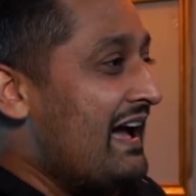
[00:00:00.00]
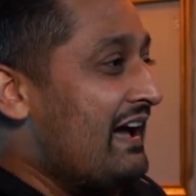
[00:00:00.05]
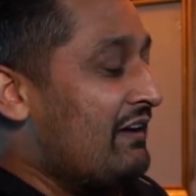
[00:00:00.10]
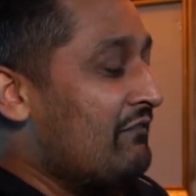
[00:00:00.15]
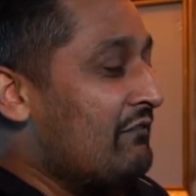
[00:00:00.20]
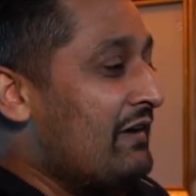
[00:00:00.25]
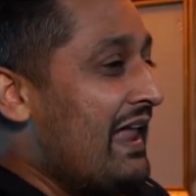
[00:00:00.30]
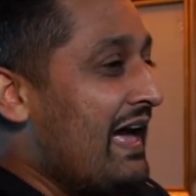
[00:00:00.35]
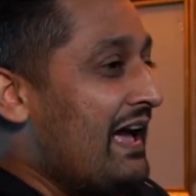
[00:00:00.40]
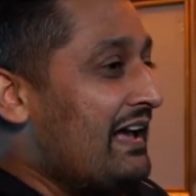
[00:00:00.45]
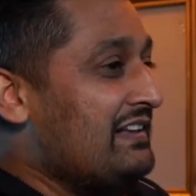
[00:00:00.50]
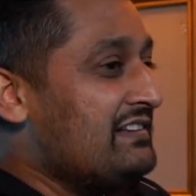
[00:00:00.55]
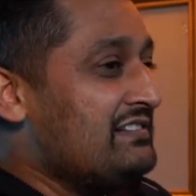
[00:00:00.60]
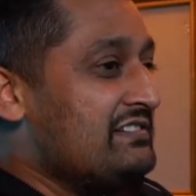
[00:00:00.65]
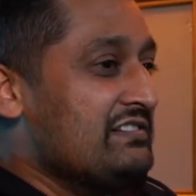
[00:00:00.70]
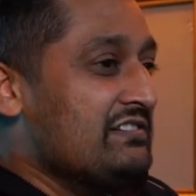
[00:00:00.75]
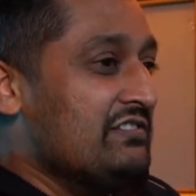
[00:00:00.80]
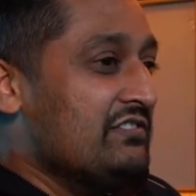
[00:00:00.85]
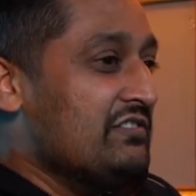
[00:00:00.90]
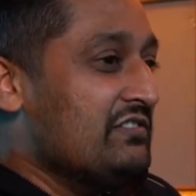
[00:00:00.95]
relax
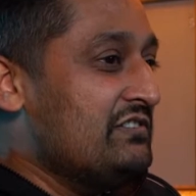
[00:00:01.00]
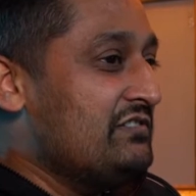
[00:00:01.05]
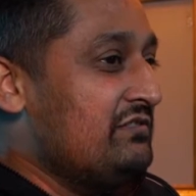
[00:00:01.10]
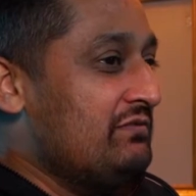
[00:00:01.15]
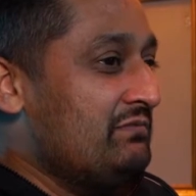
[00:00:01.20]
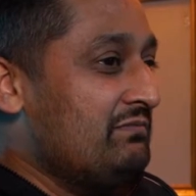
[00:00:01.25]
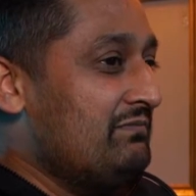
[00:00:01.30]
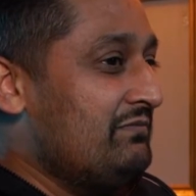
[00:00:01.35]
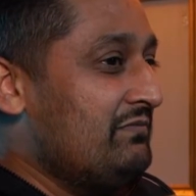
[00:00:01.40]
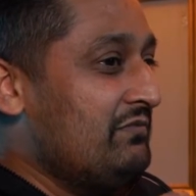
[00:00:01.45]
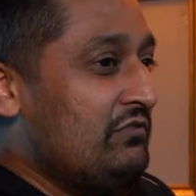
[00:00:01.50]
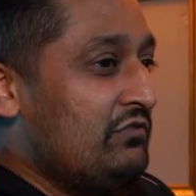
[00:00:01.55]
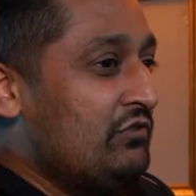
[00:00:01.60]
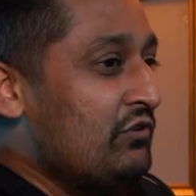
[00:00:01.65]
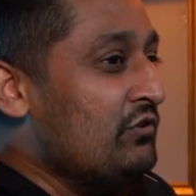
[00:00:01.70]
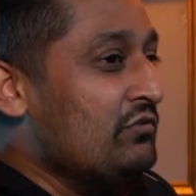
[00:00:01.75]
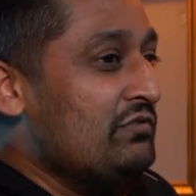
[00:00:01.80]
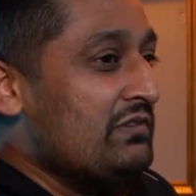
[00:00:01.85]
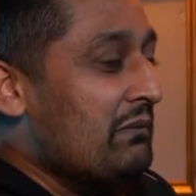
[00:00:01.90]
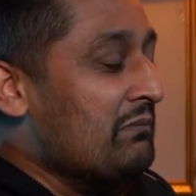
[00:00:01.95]
and just
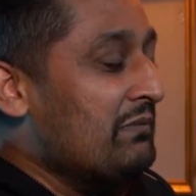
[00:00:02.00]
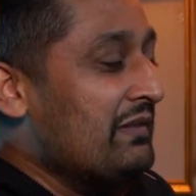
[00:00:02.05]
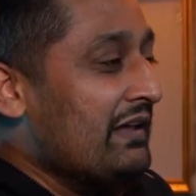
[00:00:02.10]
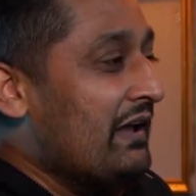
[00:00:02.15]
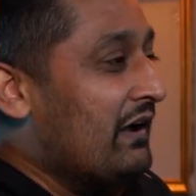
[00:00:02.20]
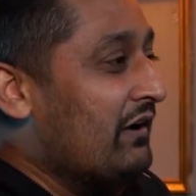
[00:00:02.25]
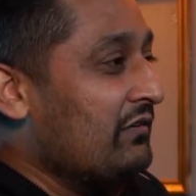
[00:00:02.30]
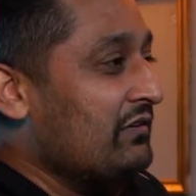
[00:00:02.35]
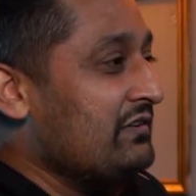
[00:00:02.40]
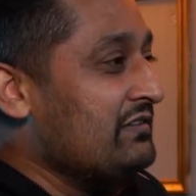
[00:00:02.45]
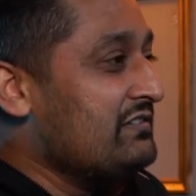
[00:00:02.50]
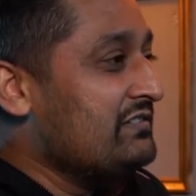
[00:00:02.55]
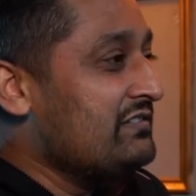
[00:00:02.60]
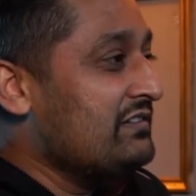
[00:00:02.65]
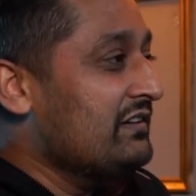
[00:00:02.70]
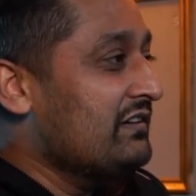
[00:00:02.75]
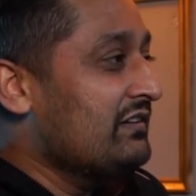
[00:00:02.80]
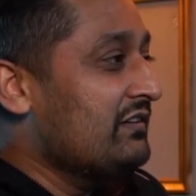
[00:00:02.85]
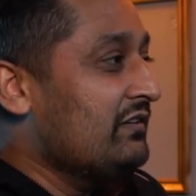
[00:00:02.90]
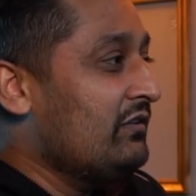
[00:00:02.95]
do something else
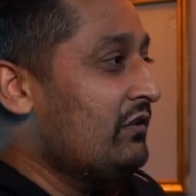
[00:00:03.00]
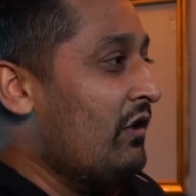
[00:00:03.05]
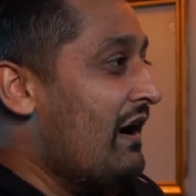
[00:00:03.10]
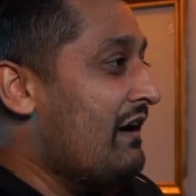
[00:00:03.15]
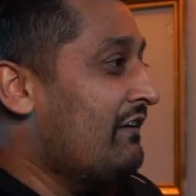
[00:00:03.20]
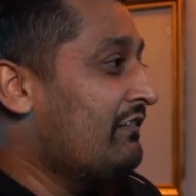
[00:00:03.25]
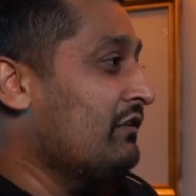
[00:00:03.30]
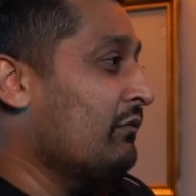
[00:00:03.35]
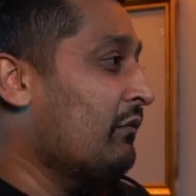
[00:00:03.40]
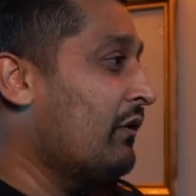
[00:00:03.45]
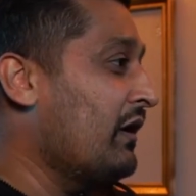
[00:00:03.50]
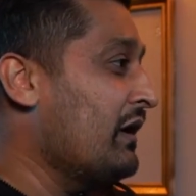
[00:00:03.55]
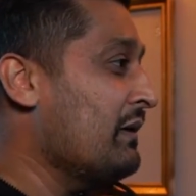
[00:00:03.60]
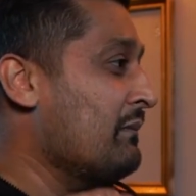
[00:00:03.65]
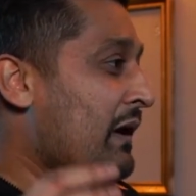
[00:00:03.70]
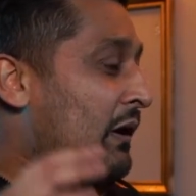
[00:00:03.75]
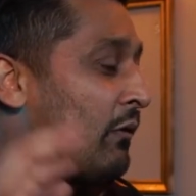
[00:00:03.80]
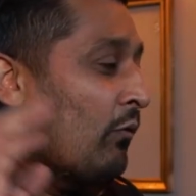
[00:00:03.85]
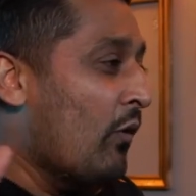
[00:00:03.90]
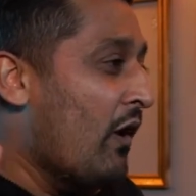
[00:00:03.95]
and not have to worry
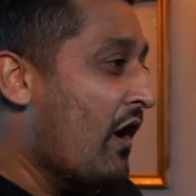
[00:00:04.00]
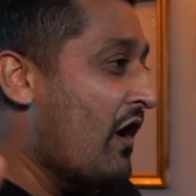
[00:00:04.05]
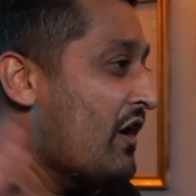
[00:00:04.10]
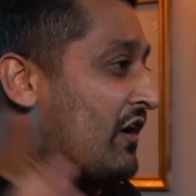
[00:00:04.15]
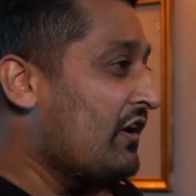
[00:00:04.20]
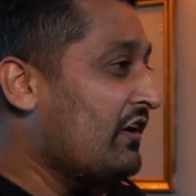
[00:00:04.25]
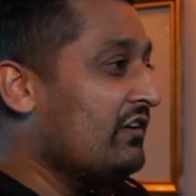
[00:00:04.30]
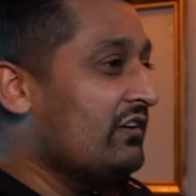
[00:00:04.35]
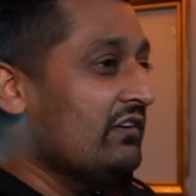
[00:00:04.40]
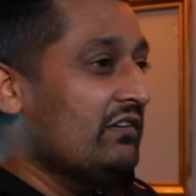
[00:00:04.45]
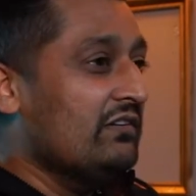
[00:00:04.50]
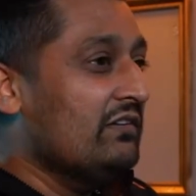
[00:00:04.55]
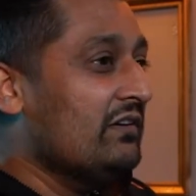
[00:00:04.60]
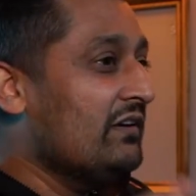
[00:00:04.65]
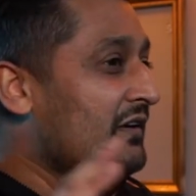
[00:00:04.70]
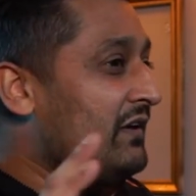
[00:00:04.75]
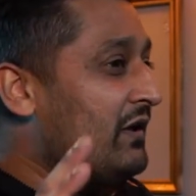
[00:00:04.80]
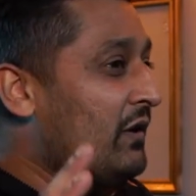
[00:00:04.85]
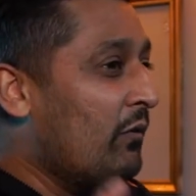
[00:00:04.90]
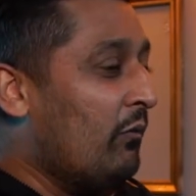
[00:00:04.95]
about work and
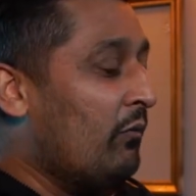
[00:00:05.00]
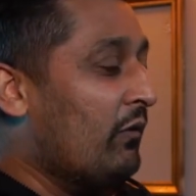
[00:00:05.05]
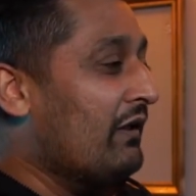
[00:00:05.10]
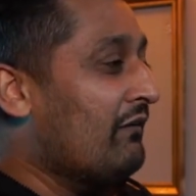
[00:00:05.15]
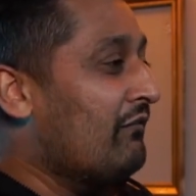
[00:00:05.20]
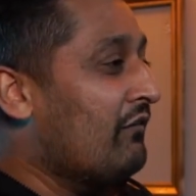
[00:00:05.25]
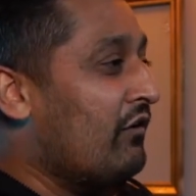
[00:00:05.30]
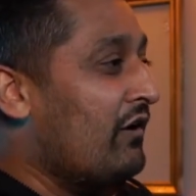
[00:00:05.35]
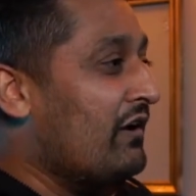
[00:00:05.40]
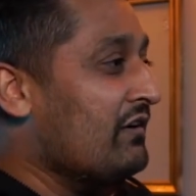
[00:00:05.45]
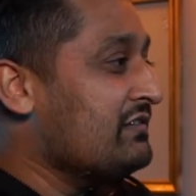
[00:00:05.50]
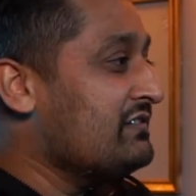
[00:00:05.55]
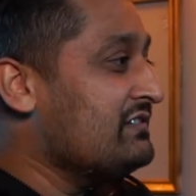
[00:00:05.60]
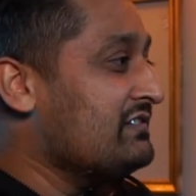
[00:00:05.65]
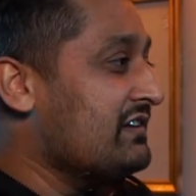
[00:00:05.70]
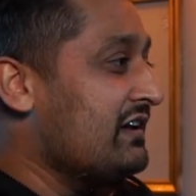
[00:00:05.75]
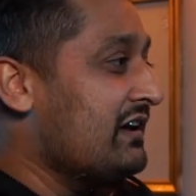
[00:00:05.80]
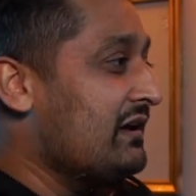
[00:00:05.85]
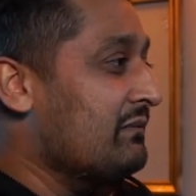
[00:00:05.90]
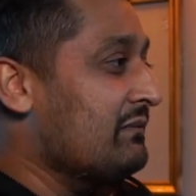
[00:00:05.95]
whatever else
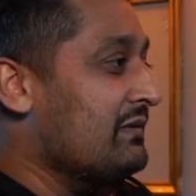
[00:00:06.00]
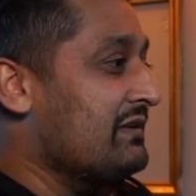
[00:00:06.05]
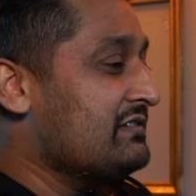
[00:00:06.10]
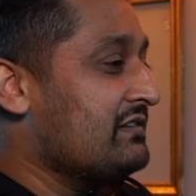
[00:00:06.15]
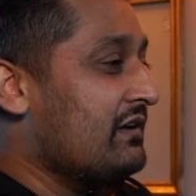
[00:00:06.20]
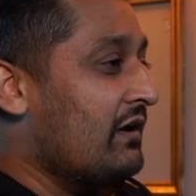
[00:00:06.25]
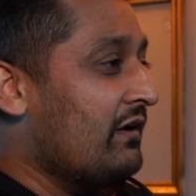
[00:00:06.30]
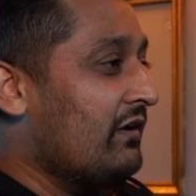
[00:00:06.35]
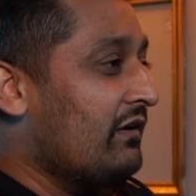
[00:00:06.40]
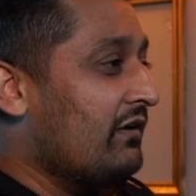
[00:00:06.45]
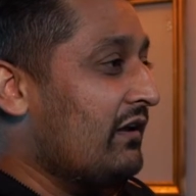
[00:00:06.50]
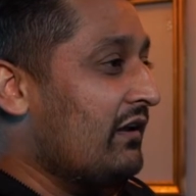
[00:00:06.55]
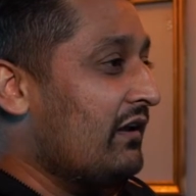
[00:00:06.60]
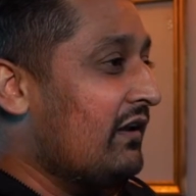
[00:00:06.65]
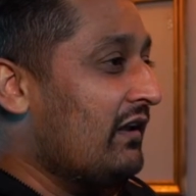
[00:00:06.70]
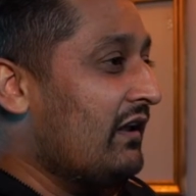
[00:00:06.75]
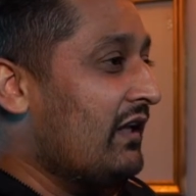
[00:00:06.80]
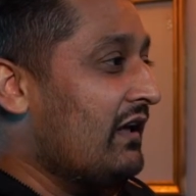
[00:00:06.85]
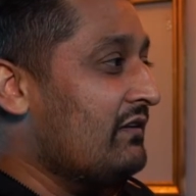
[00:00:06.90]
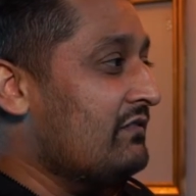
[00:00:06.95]
is going on in
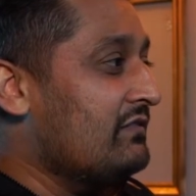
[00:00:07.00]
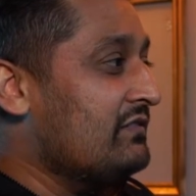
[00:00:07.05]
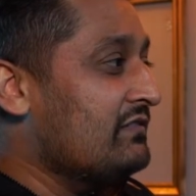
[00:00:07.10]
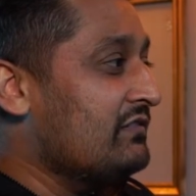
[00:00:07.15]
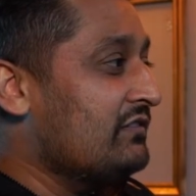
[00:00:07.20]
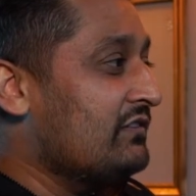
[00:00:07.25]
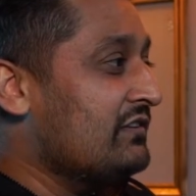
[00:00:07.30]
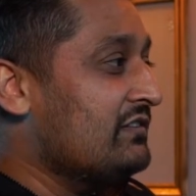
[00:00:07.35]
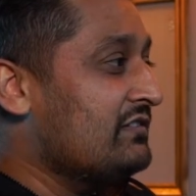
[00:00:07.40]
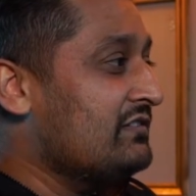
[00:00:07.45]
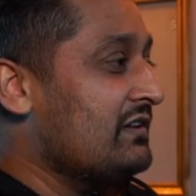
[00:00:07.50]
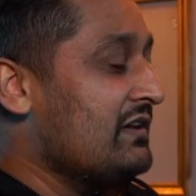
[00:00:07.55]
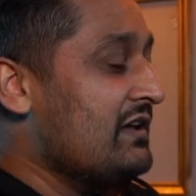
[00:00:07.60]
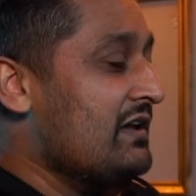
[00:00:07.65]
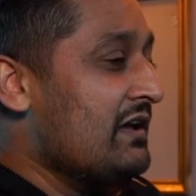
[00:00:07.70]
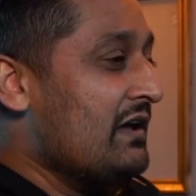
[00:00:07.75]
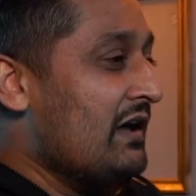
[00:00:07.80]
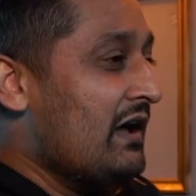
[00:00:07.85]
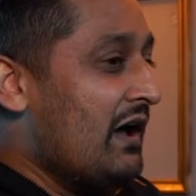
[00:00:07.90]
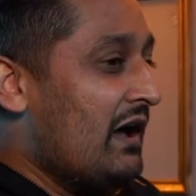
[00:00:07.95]
our lives, and just
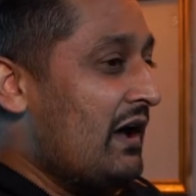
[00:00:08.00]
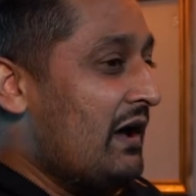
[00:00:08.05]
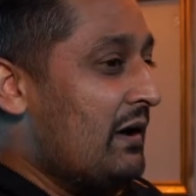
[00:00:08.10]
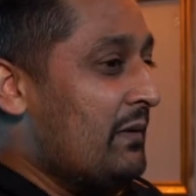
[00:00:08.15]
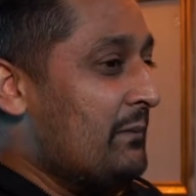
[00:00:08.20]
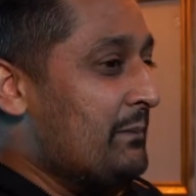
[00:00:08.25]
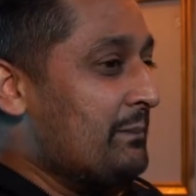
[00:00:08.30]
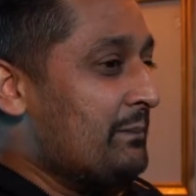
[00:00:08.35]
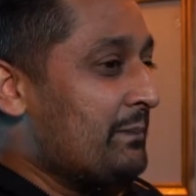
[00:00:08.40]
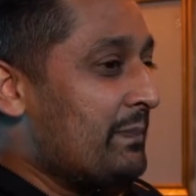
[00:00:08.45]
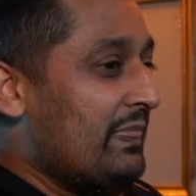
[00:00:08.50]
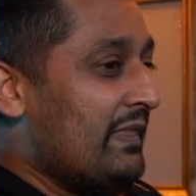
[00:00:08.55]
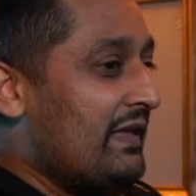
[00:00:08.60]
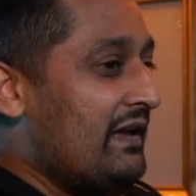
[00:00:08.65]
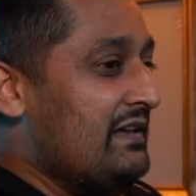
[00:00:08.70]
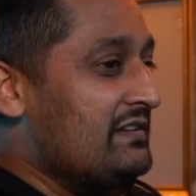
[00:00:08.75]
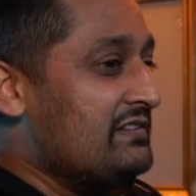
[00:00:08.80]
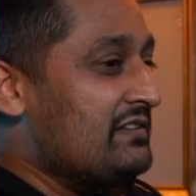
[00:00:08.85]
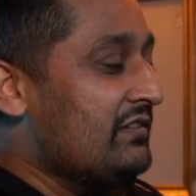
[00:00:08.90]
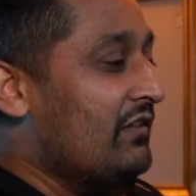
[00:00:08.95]

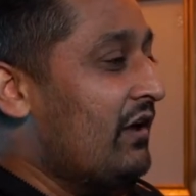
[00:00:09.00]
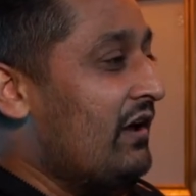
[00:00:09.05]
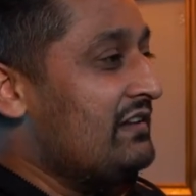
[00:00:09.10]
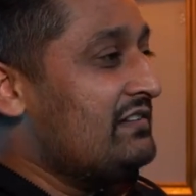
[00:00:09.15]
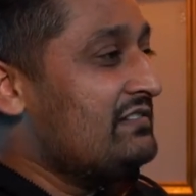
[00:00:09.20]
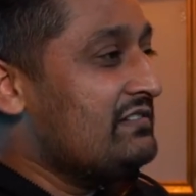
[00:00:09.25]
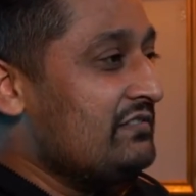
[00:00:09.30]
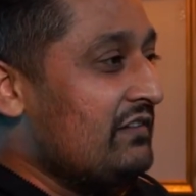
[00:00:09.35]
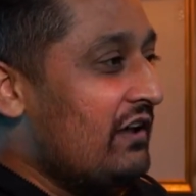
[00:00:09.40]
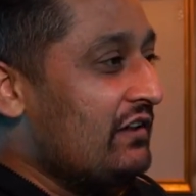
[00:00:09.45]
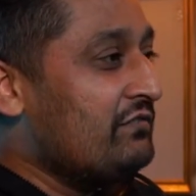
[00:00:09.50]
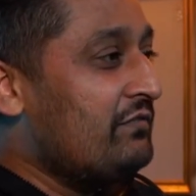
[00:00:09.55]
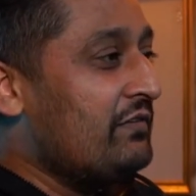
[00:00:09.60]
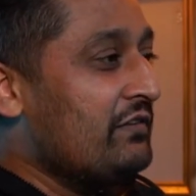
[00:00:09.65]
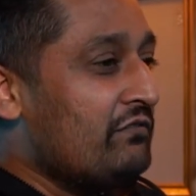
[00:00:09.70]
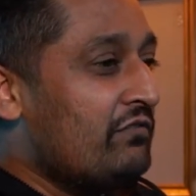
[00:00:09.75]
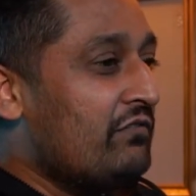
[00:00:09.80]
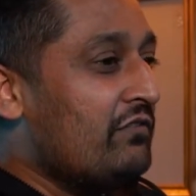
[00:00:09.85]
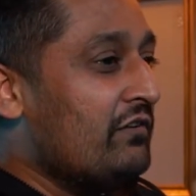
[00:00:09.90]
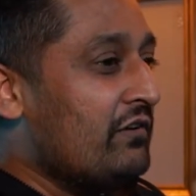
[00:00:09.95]
it's a nice thing
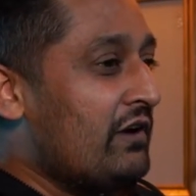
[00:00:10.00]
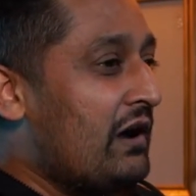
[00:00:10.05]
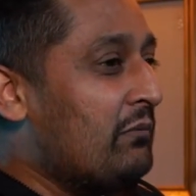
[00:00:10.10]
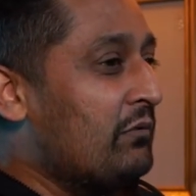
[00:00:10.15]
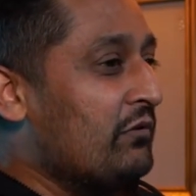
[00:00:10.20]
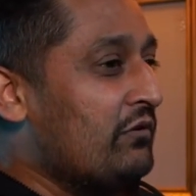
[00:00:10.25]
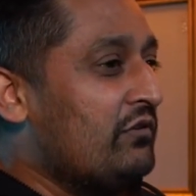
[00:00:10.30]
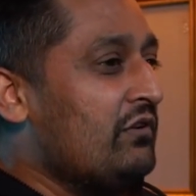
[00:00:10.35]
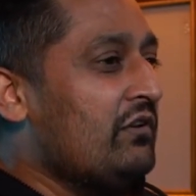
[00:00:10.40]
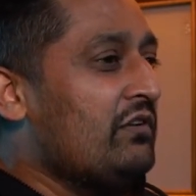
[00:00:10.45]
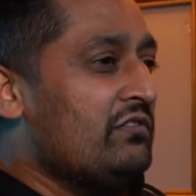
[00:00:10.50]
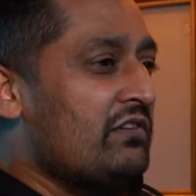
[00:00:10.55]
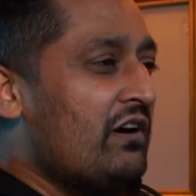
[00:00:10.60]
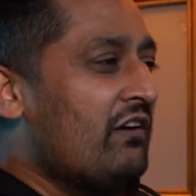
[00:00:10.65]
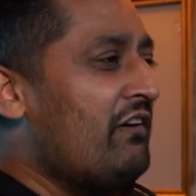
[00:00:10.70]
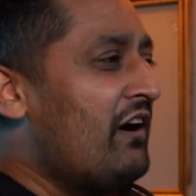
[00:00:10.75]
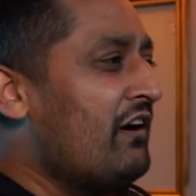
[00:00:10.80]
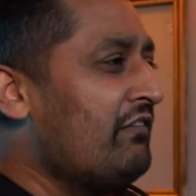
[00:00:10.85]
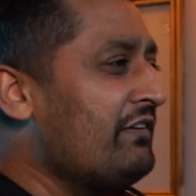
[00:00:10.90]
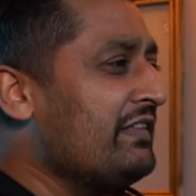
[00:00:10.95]
for a couple to do.
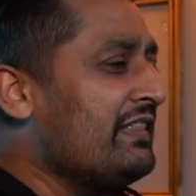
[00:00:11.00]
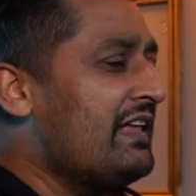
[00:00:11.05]
So I think